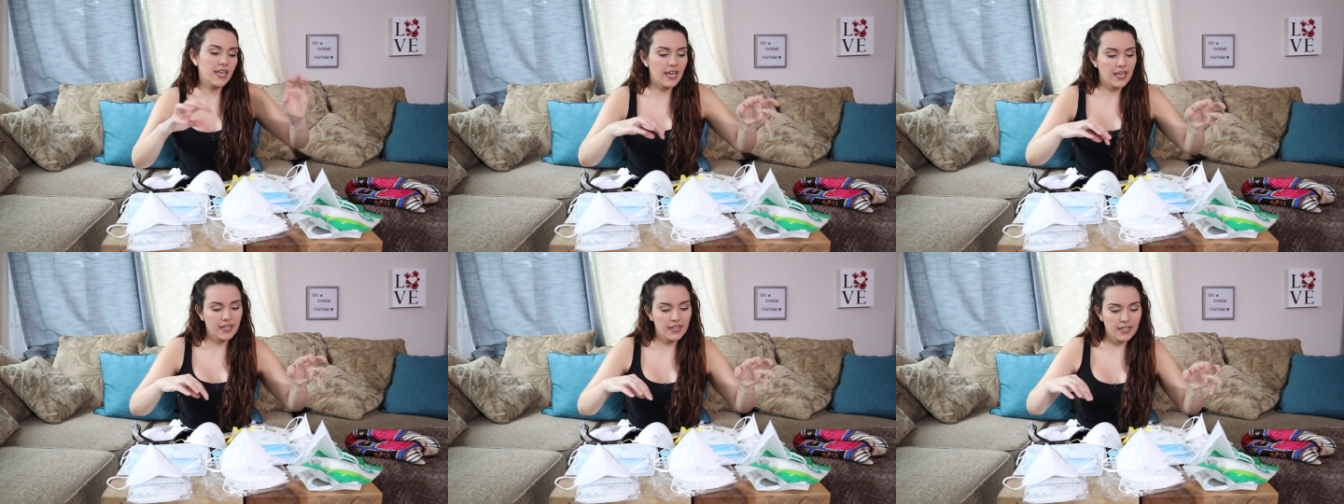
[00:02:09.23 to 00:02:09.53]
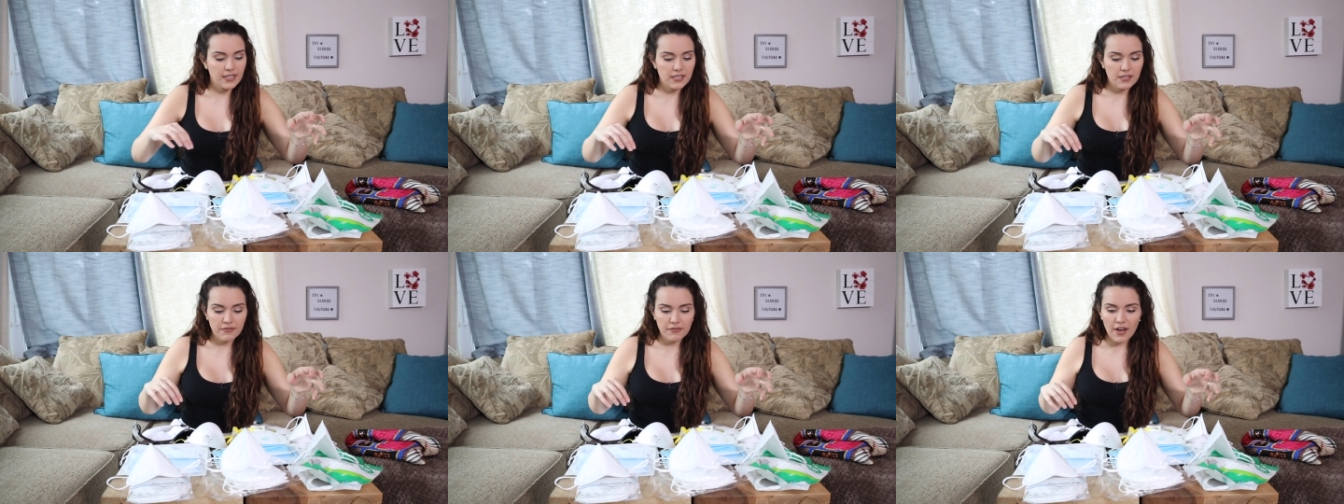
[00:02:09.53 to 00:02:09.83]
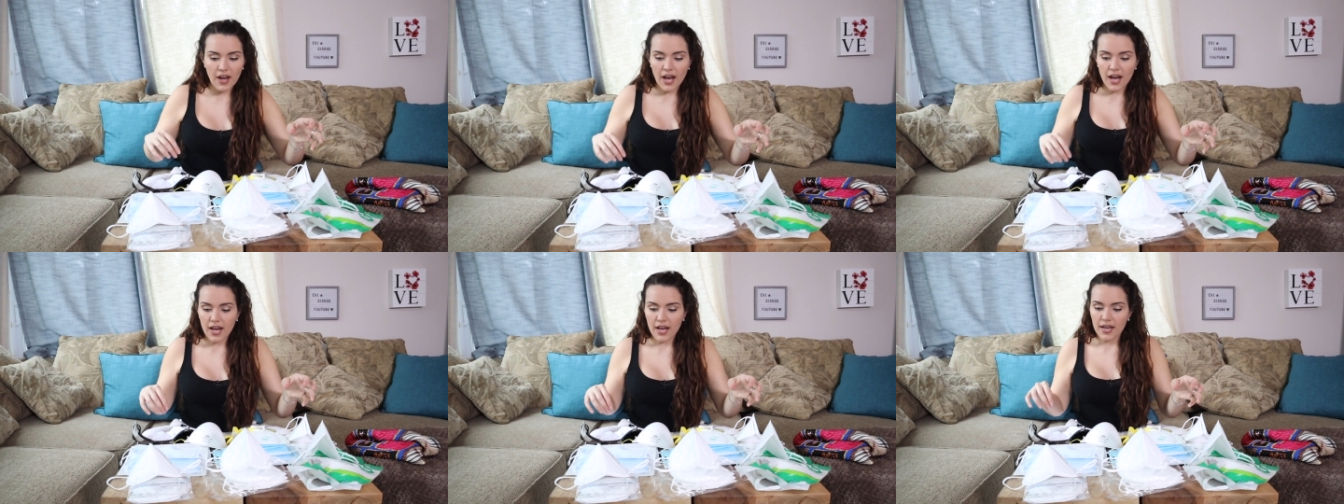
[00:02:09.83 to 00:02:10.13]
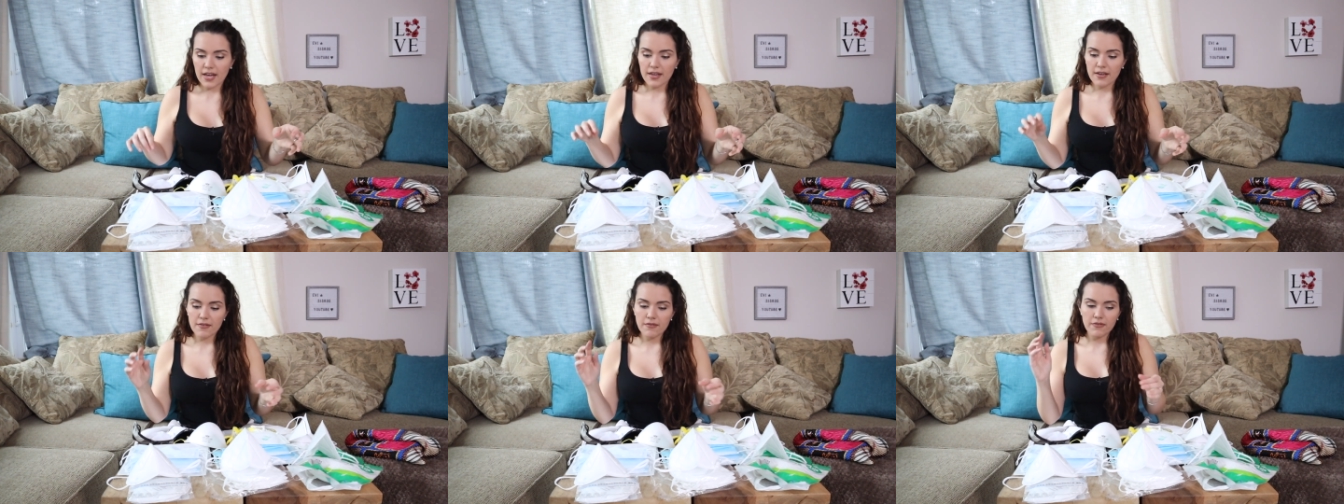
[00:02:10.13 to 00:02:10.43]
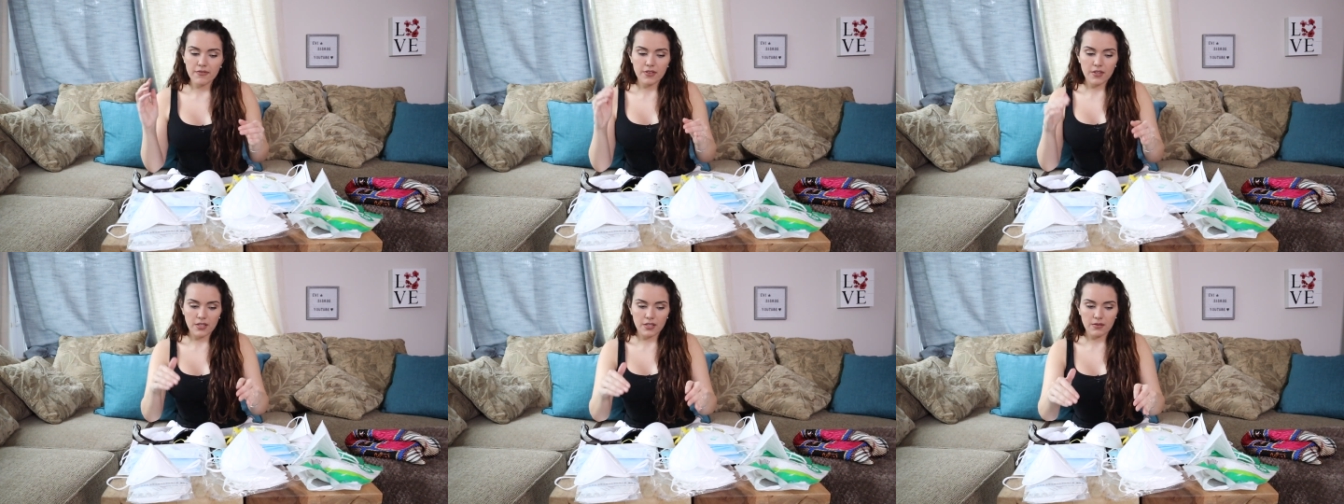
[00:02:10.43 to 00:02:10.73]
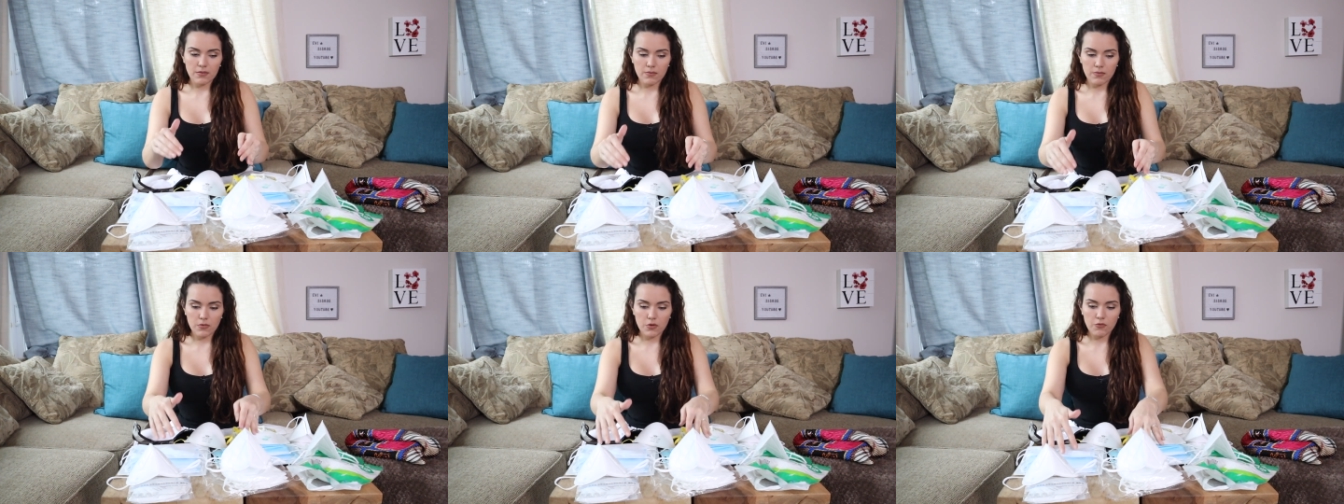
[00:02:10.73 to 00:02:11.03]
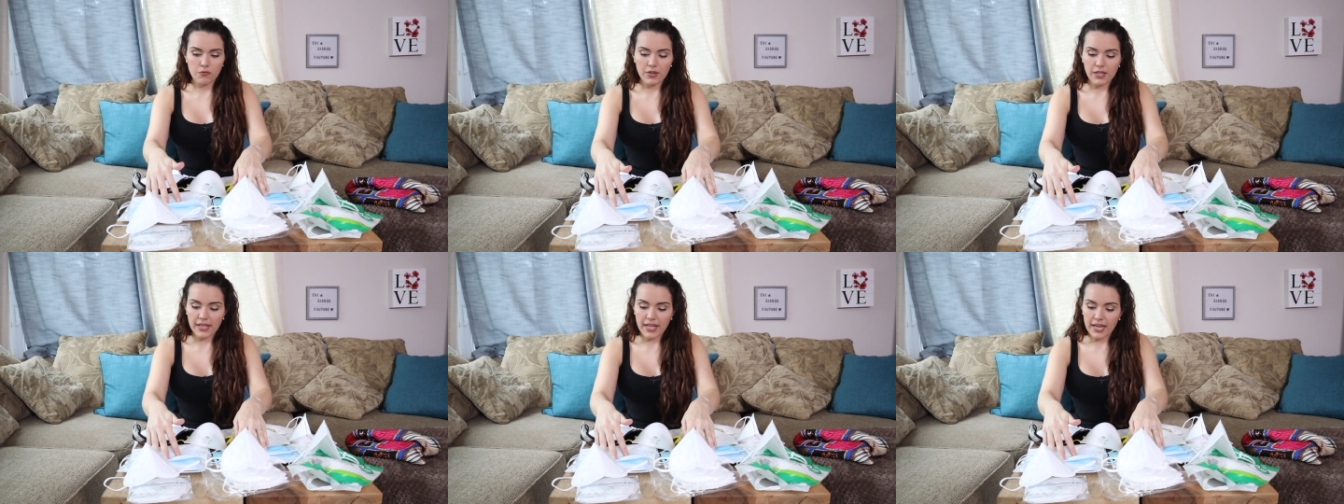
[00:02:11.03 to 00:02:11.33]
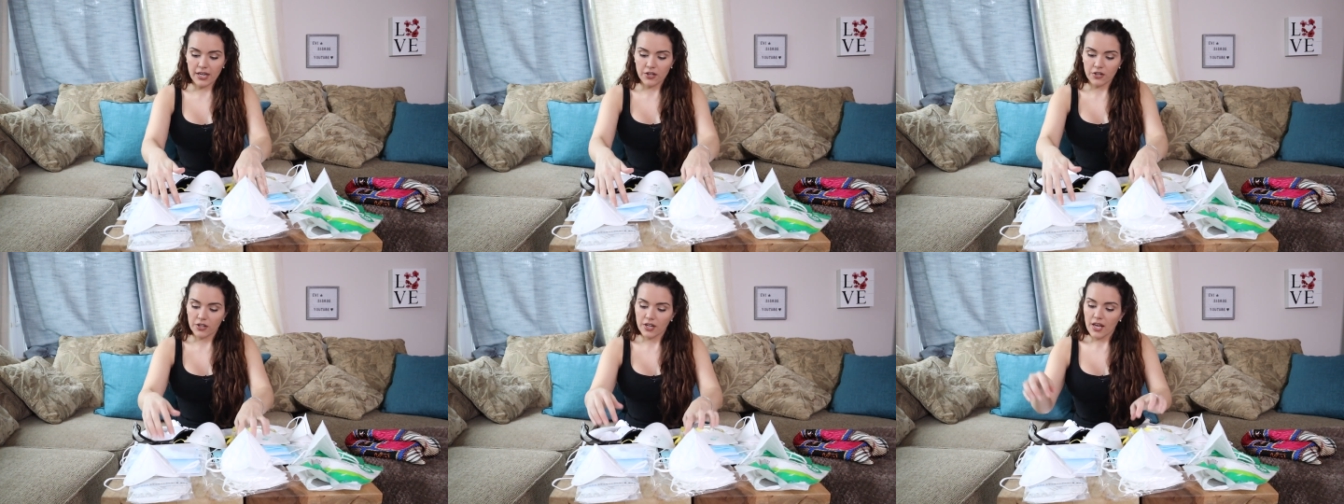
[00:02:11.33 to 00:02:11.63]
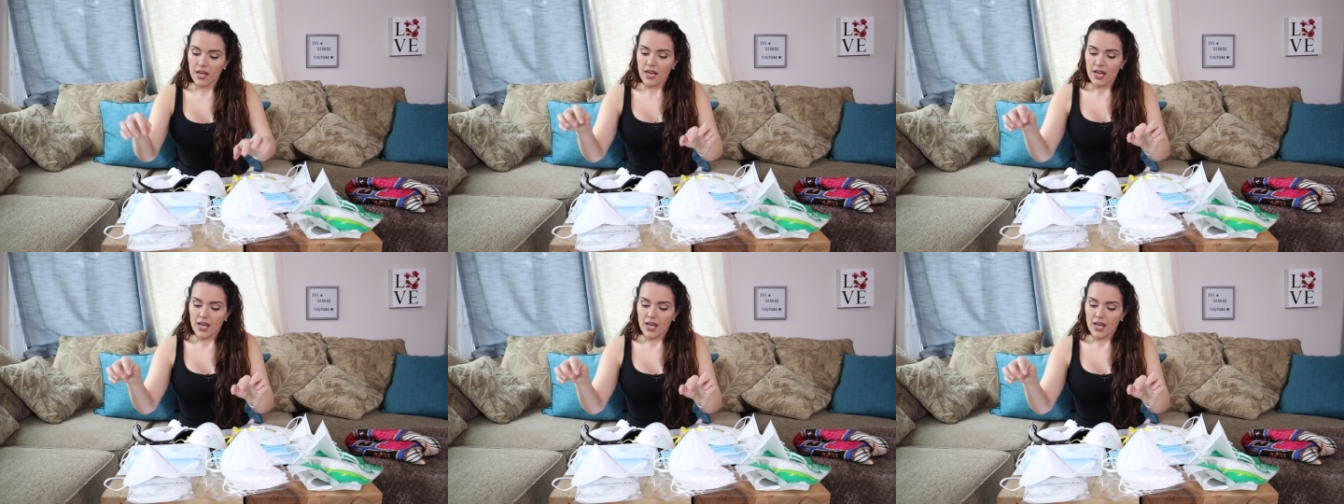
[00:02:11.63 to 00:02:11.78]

KN95, the 3-layered.